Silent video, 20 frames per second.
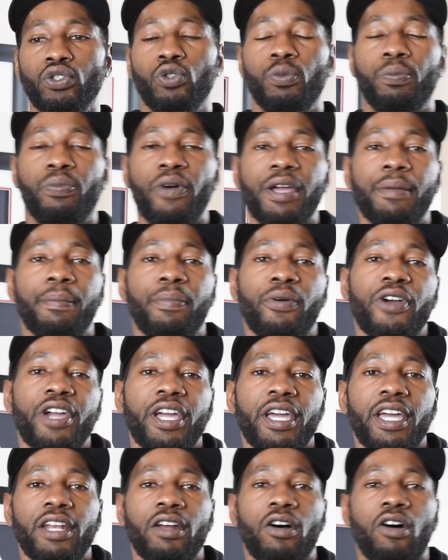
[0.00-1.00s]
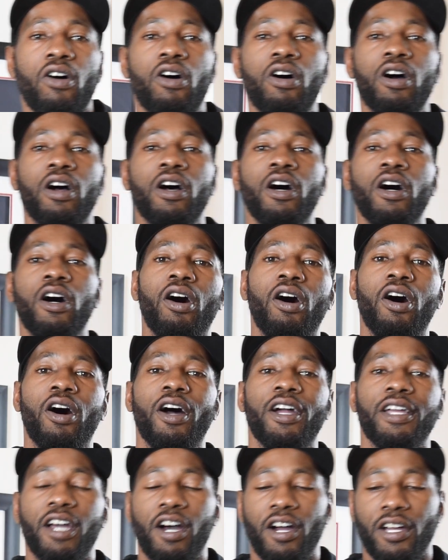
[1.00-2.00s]
break bread or
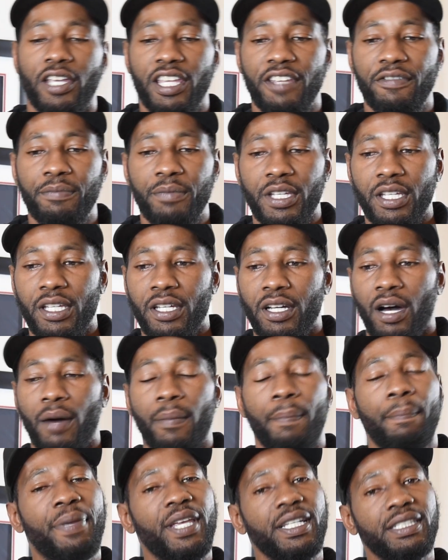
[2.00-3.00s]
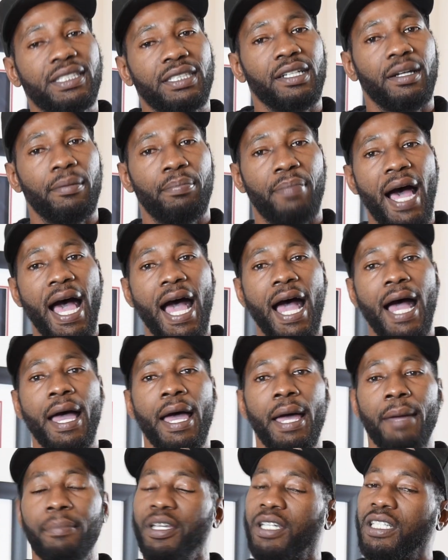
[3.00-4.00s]
give me a piece of the pie,
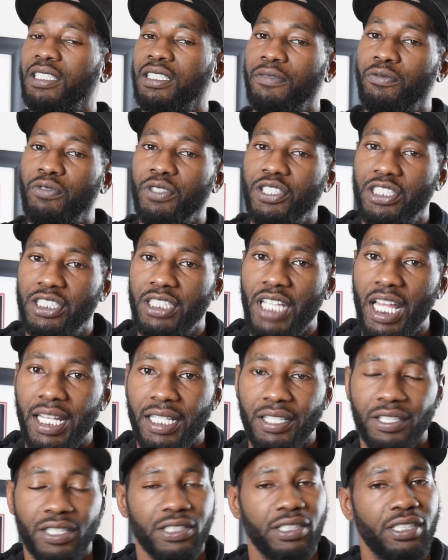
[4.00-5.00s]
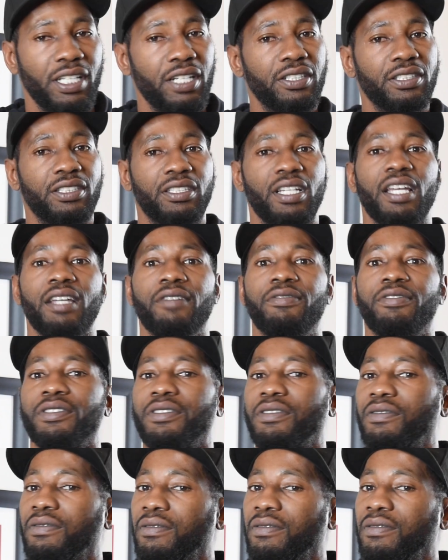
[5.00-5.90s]
because if we sell it, you can sell this thing for